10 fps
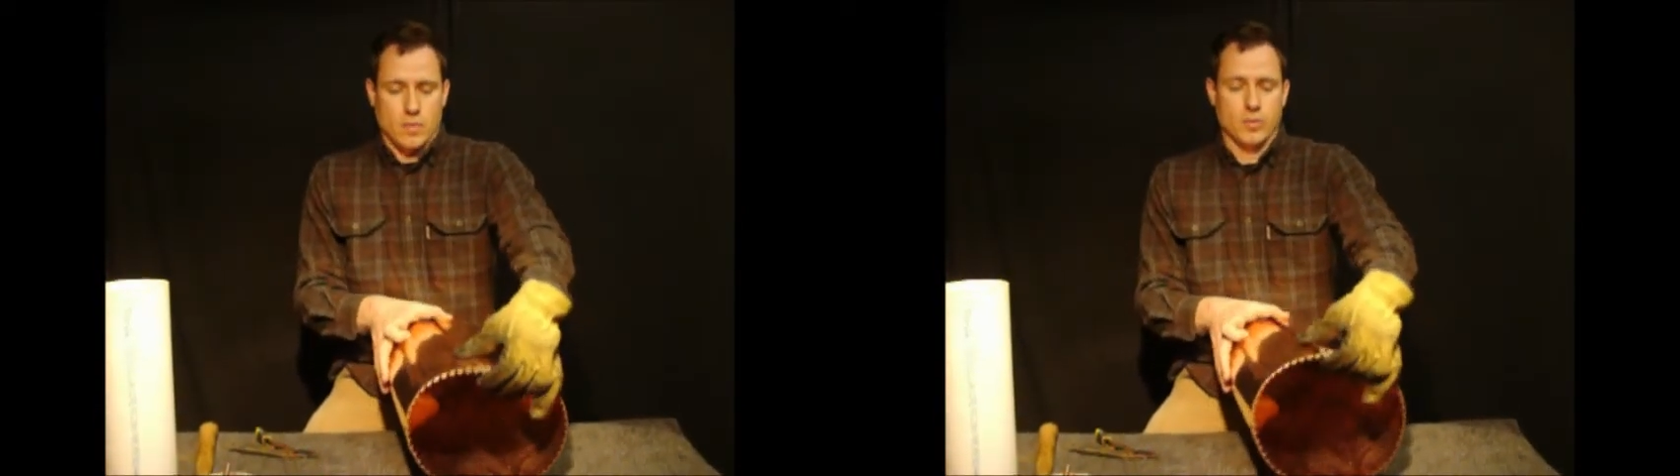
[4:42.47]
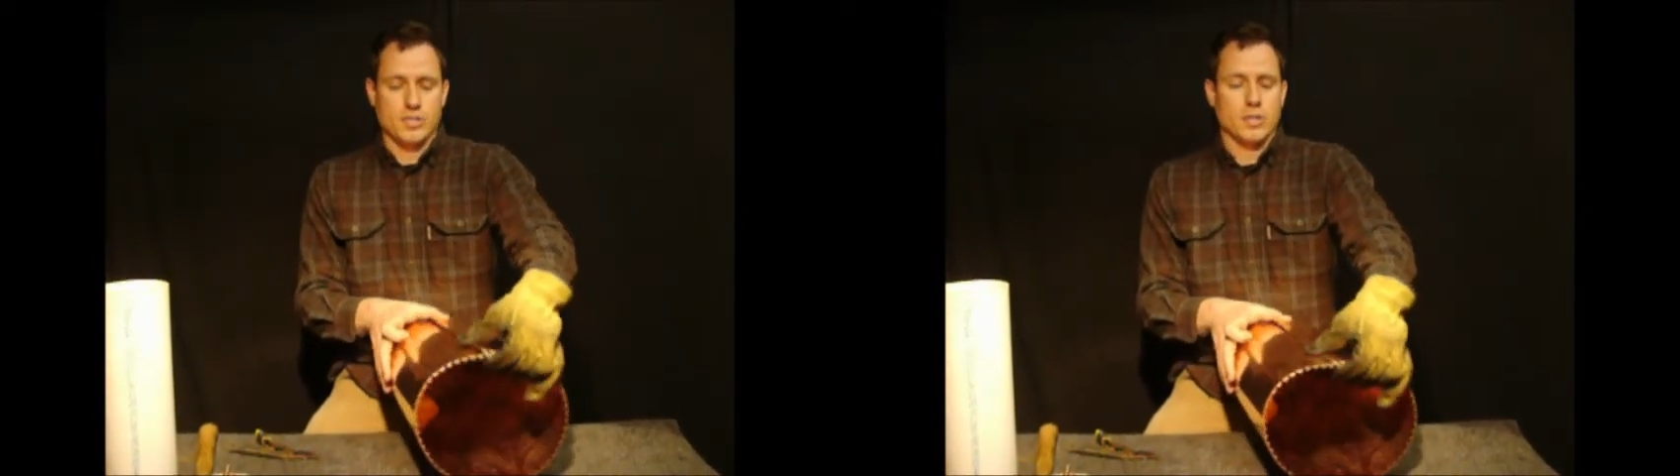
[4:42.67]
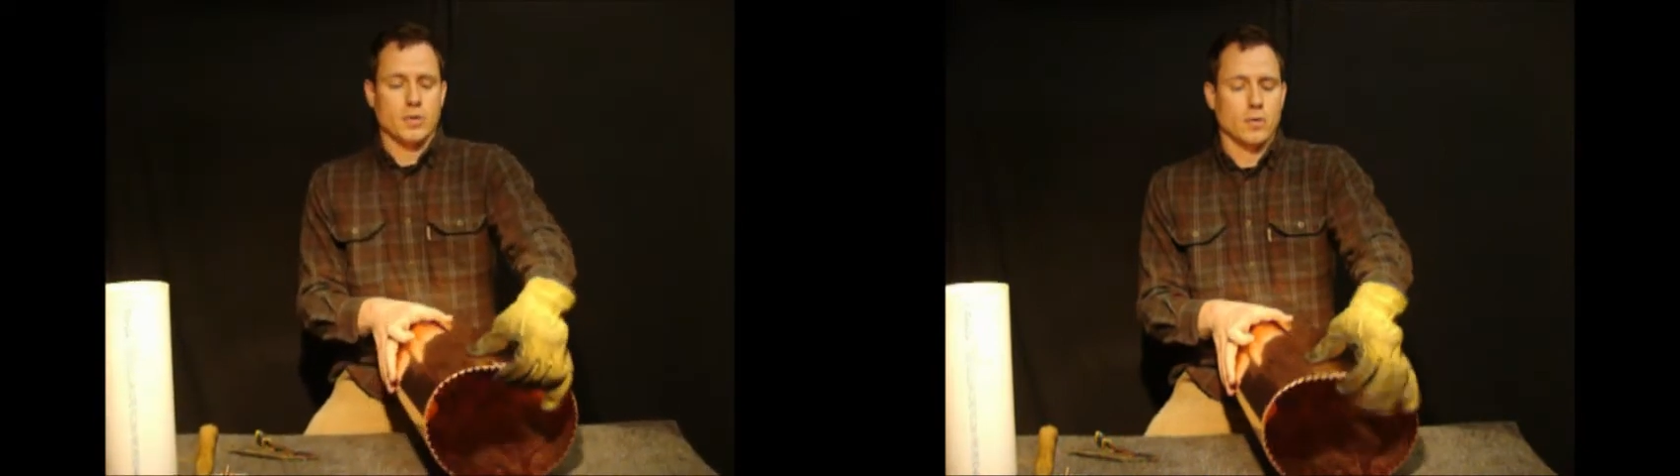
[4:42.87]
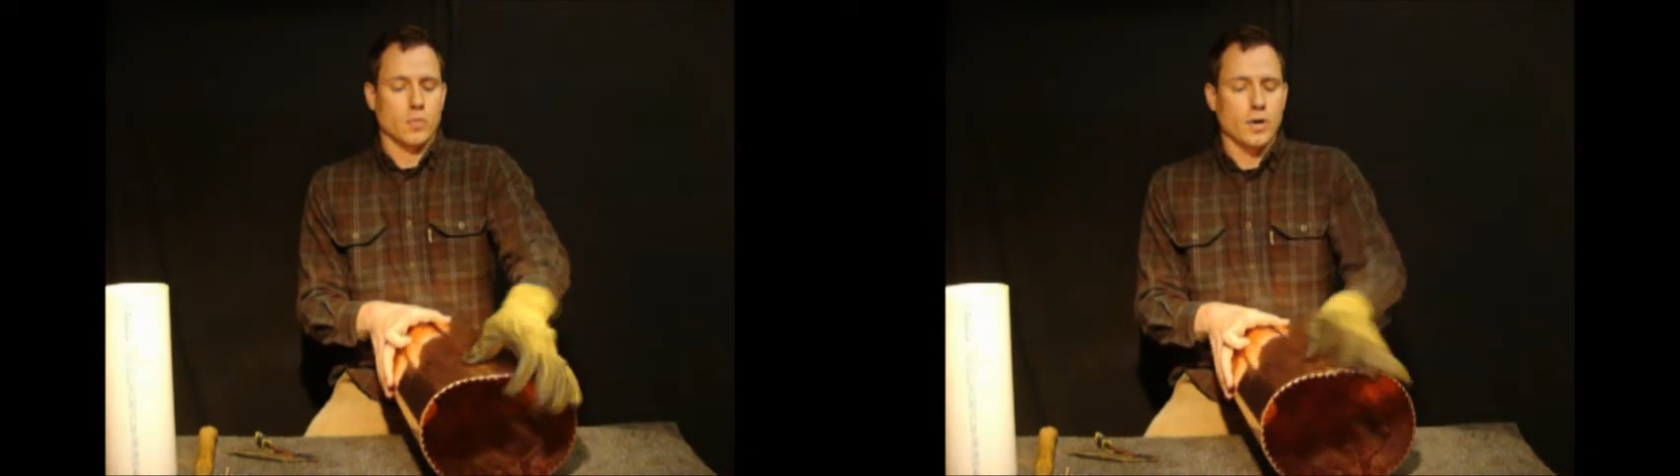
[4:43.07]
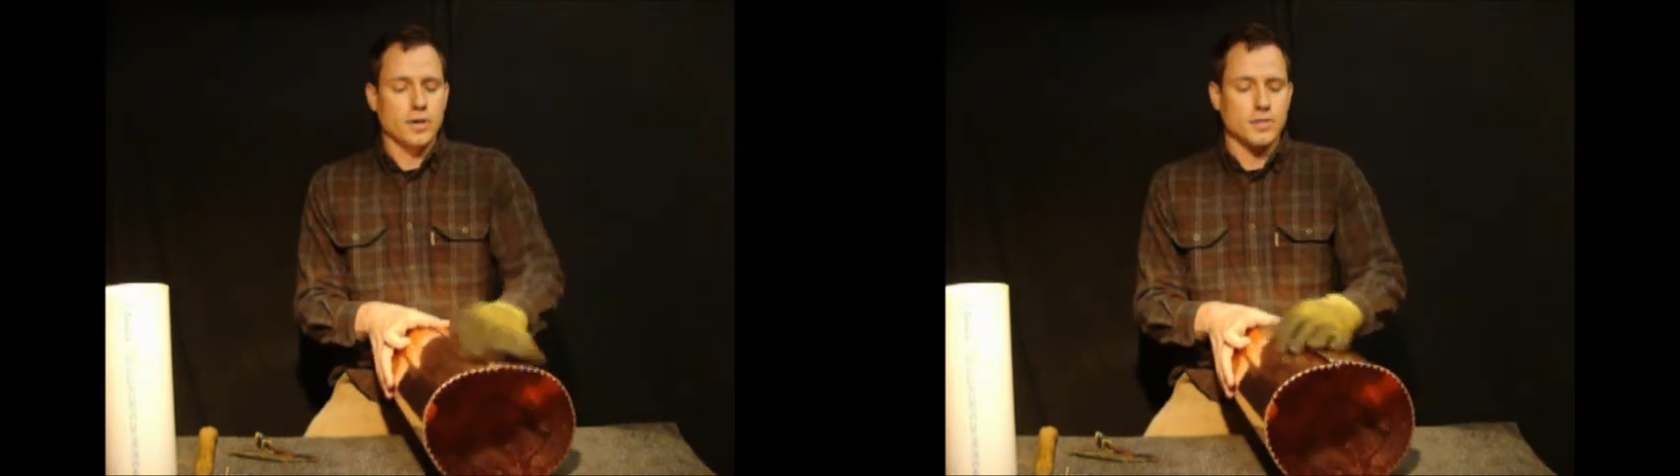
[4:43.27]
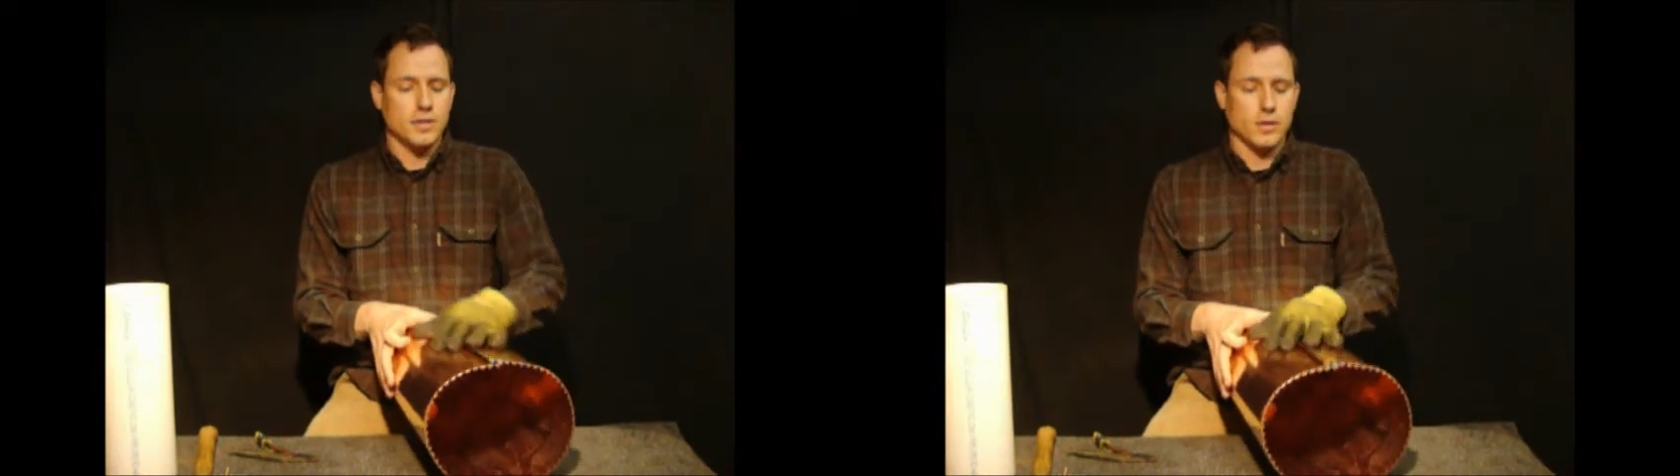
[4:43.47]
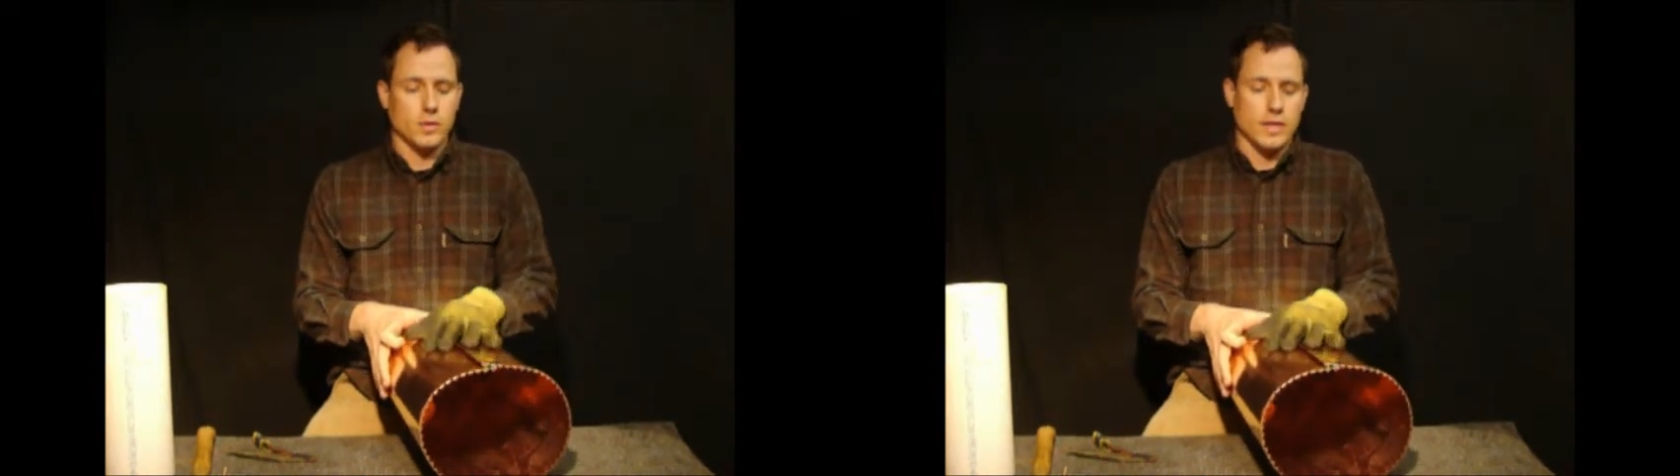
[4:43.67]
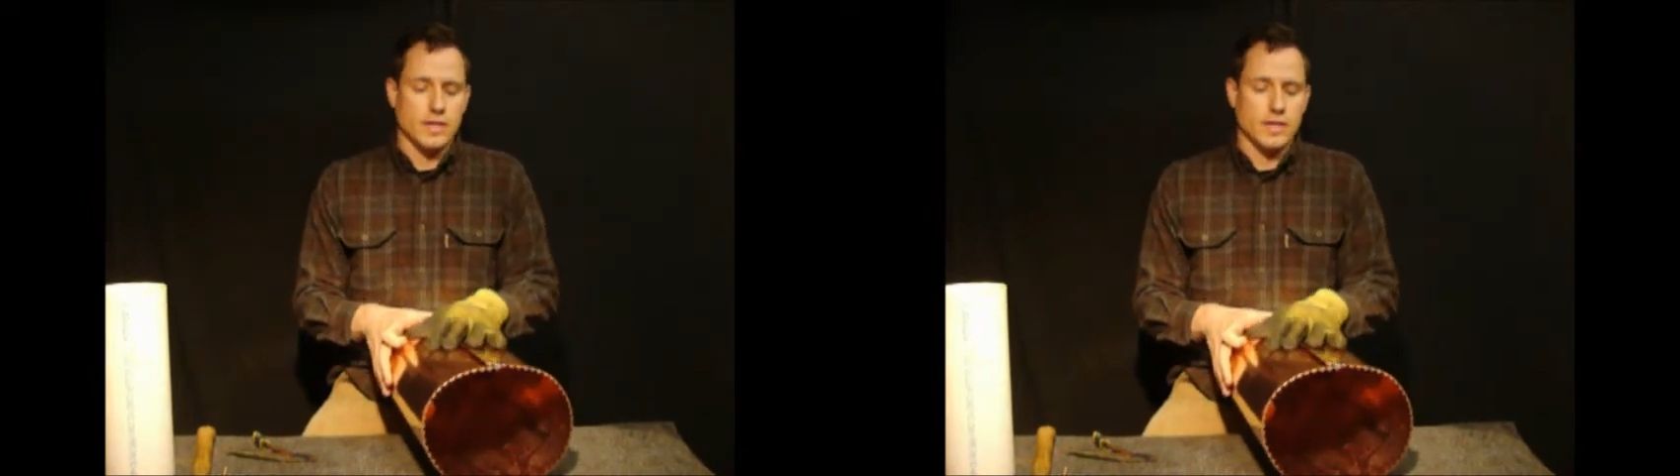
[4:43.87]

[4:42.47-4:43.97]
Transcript: what you're going to want to do